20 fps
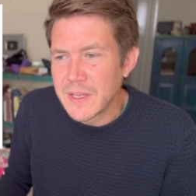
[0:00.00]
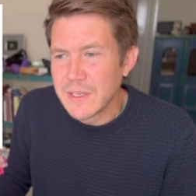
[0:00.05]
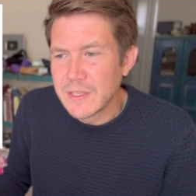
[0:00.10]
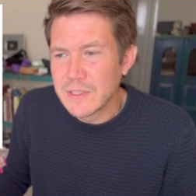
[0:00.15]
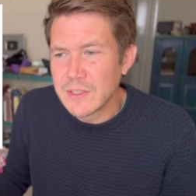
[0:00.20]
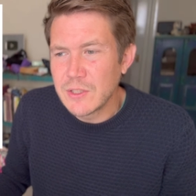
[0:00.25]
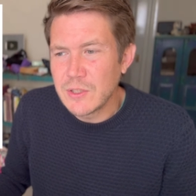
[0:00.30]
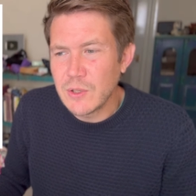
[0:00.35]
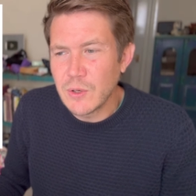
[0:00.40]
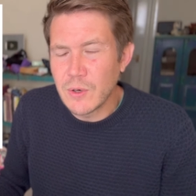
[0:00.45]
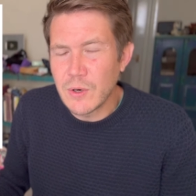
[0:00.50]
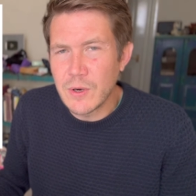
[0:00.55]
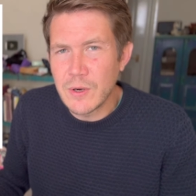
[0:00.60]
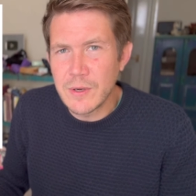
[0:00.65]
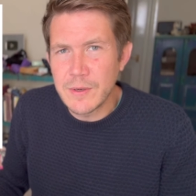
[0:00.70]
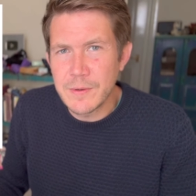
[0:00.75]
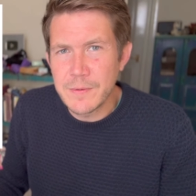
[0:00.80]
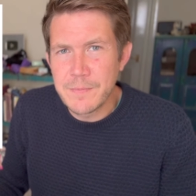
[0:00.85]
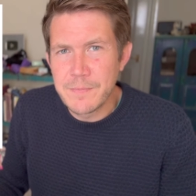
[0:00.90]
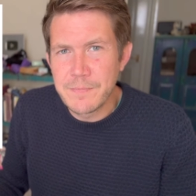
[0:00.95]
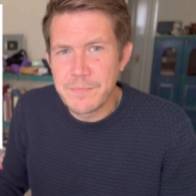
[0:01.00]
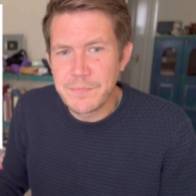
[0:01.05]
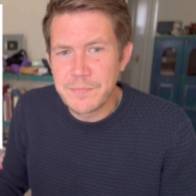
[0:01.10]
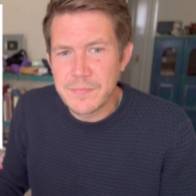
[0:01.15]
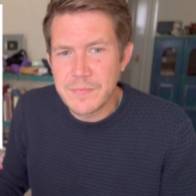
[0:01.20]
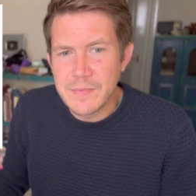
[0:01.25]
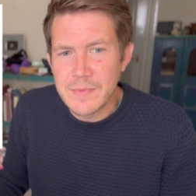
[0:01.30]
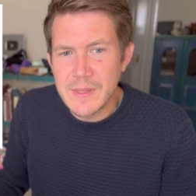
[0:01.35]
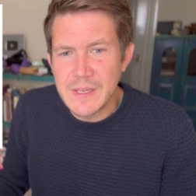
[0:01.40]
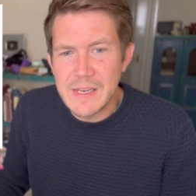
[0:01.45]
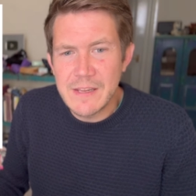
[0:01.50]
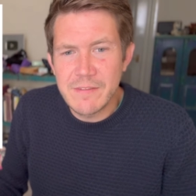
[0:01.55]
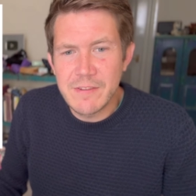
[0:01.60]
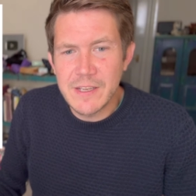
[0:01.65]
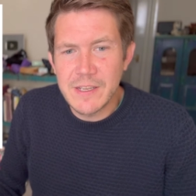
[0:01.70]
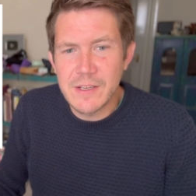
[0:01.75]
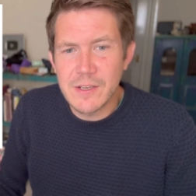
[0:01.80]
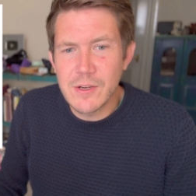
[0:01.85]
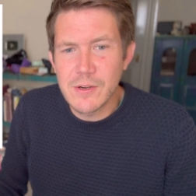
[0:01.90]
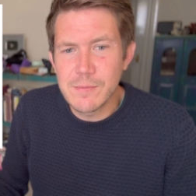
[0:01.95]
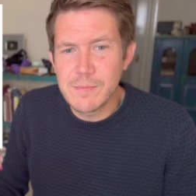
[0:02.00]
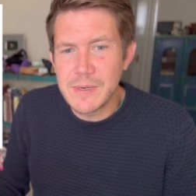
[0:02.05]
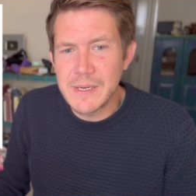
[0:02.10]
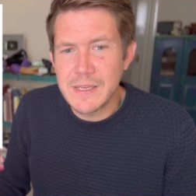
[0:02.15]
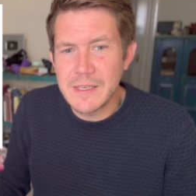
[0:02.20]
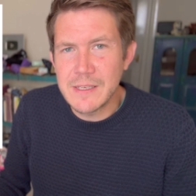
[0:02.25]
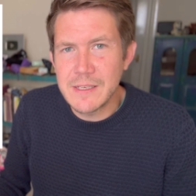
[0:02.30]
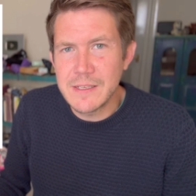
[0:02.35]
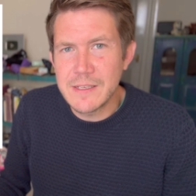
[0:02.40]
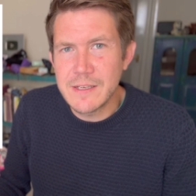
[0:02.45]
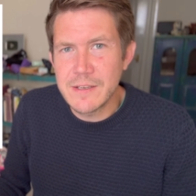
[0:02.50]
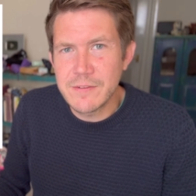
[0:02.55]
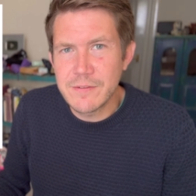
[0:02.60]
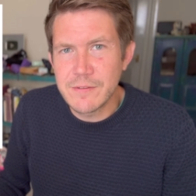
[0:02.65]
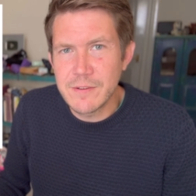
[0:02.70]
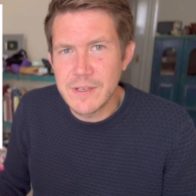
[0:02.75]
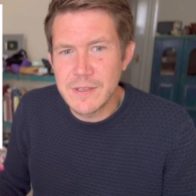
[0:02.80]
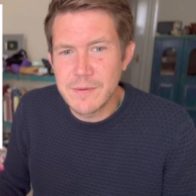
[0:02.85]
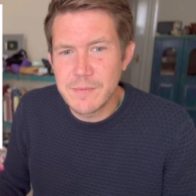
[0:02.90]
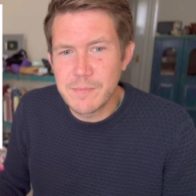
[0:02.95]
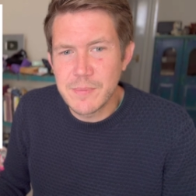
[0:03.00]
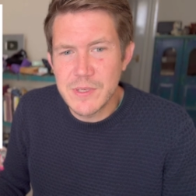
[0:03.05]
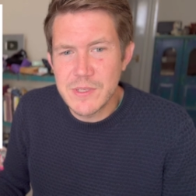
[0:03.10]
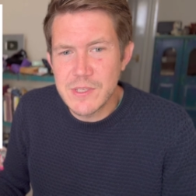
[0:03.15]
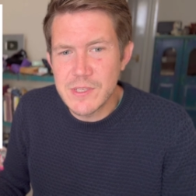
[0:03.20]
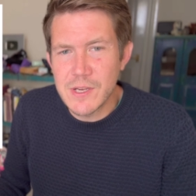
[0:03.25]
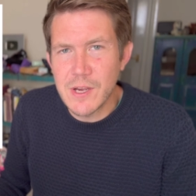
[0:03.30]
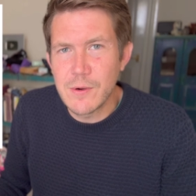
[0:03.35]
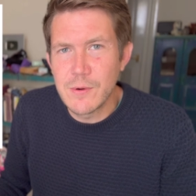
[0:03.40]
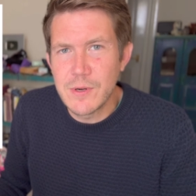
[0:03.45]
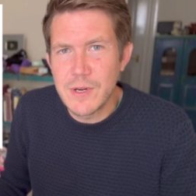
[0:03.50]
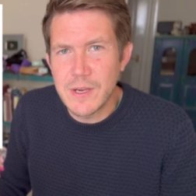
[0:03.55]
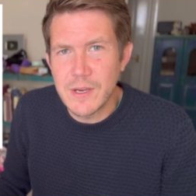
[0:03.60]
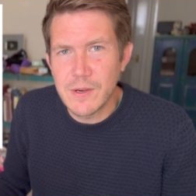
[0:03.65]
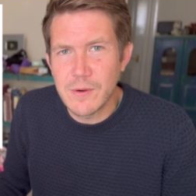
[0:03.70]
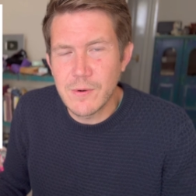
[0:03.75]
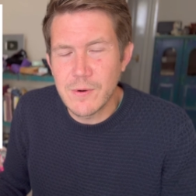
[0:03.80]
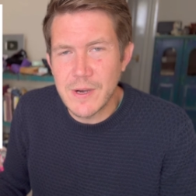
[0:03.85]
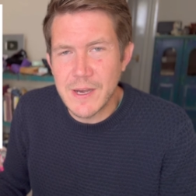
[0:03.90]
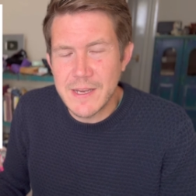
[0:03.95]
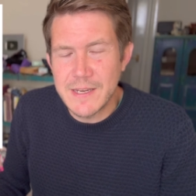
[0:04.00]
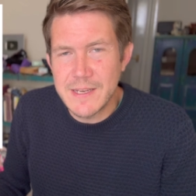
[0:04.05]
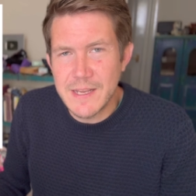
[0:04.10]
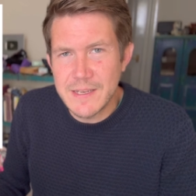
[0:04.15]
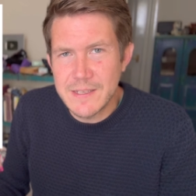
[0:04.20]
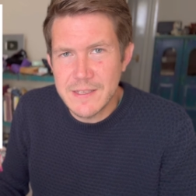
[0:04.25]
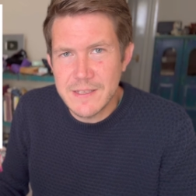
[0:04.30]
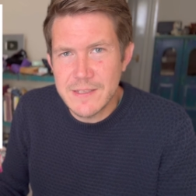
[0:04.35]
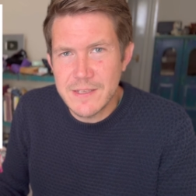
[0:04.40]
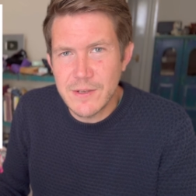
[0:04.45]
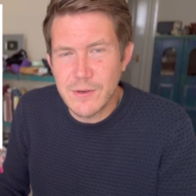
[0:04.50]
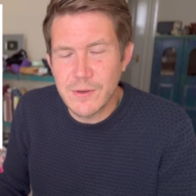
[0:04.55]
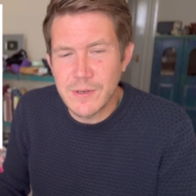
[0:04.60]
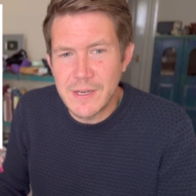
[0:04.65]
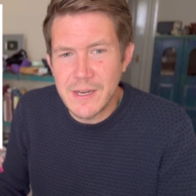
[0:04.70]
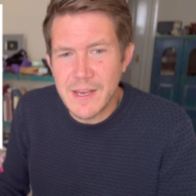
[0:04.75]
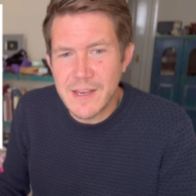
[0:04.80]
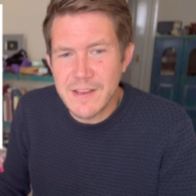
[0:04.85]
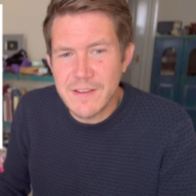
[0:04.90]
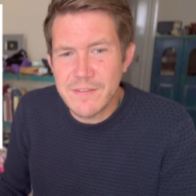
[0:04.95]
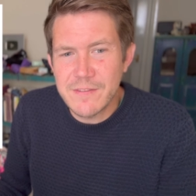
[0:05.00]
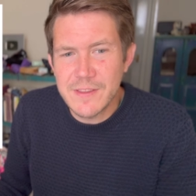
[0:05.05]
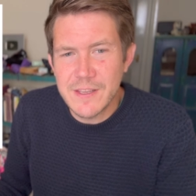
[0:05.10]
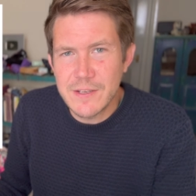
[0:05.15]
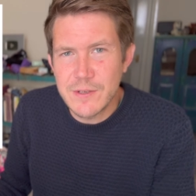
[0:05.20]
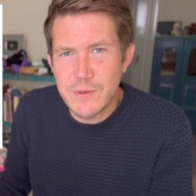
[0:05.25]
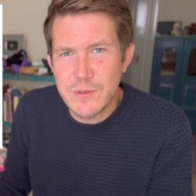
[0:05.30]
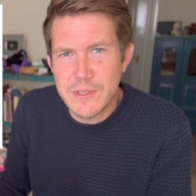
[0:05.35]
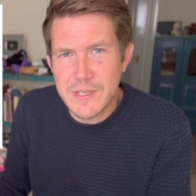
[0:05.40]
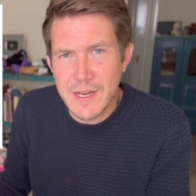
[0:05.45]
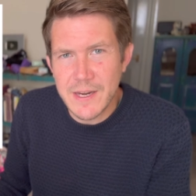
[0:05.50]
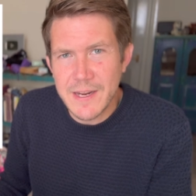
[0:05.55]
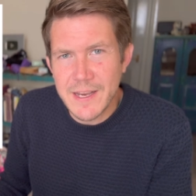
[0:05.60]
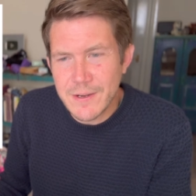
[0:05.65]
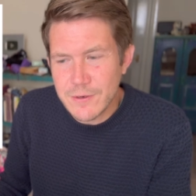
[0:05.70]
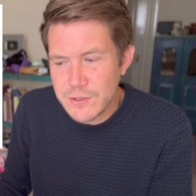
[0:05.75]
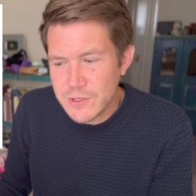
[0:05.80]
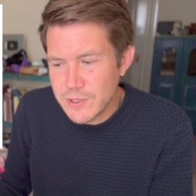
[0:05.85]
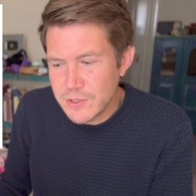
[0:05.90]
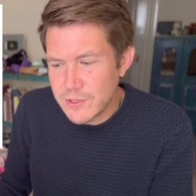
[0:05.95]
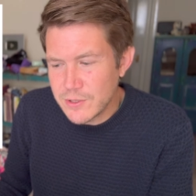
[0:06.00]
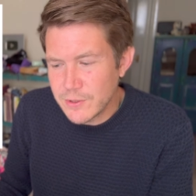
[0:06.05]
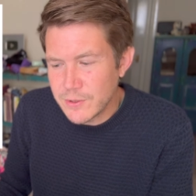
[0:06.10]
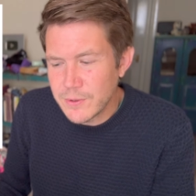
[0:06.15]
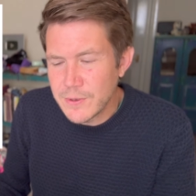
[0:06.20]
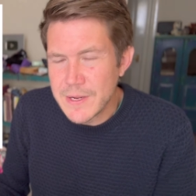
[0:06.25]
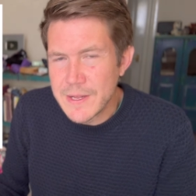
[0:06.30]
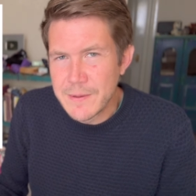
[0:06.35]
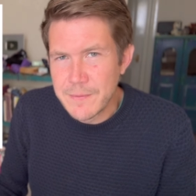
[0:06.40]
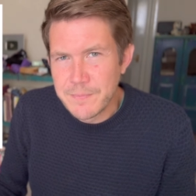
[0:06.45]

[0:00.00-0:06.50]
you're living a completely different persona or identity or life than you set out to do,